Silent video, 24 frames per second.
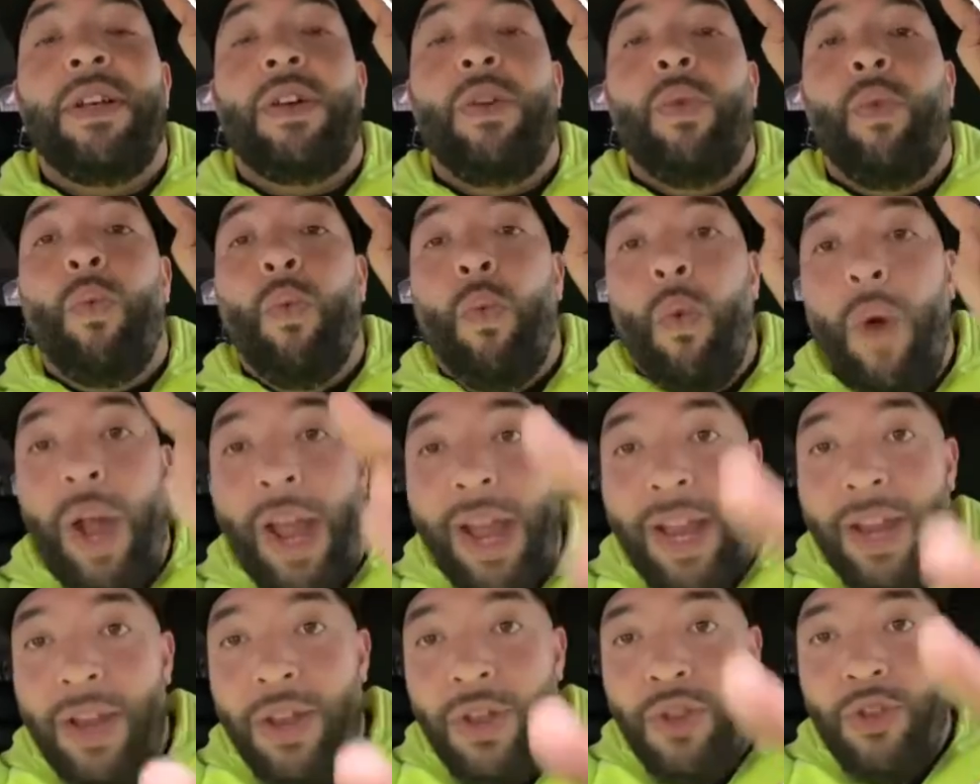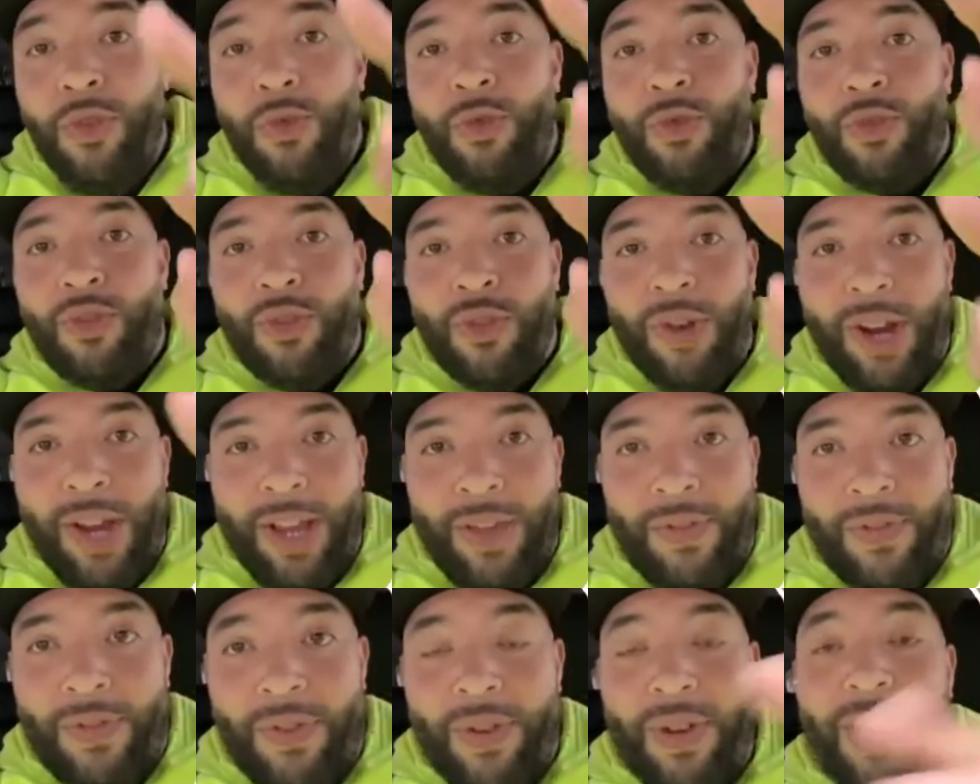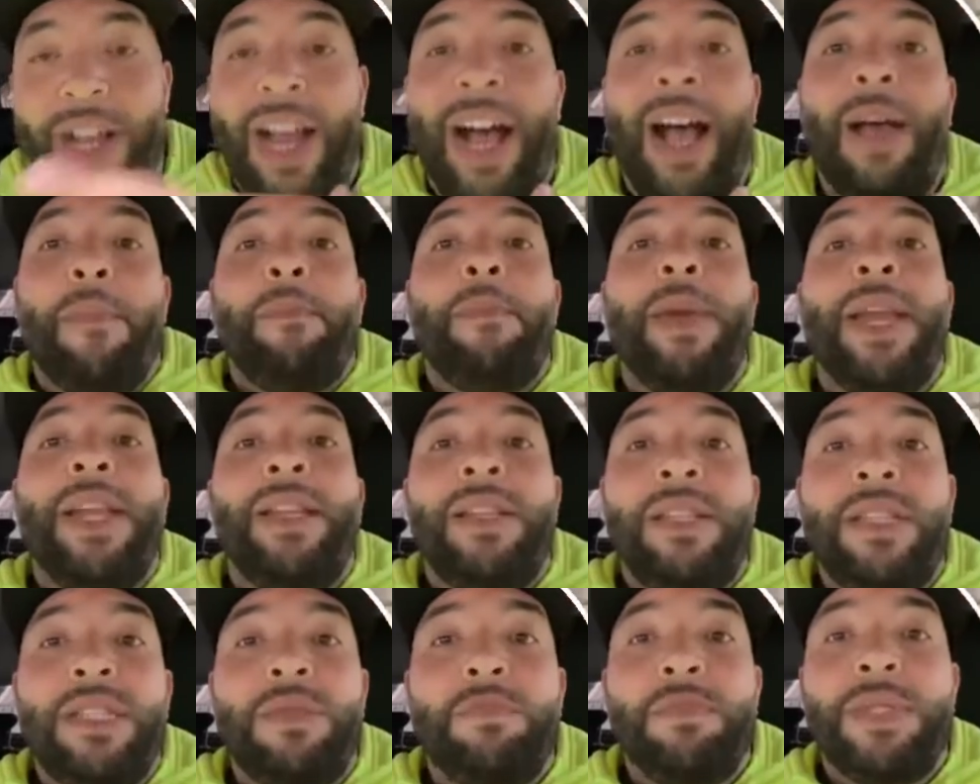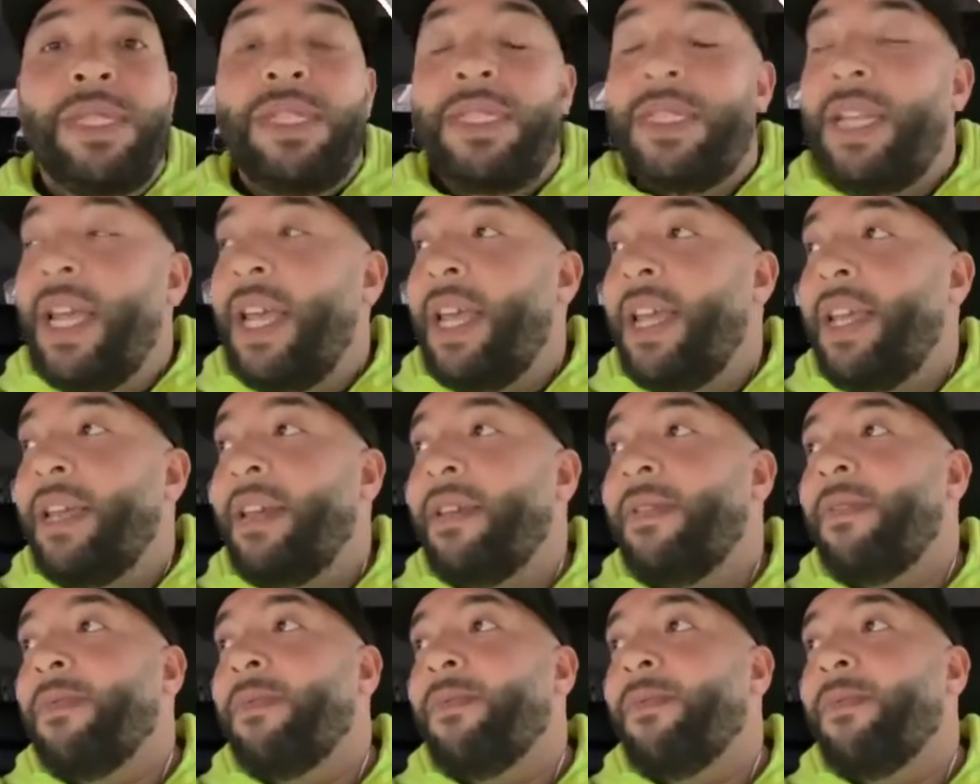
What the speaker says: When you transfer, I made this mistake.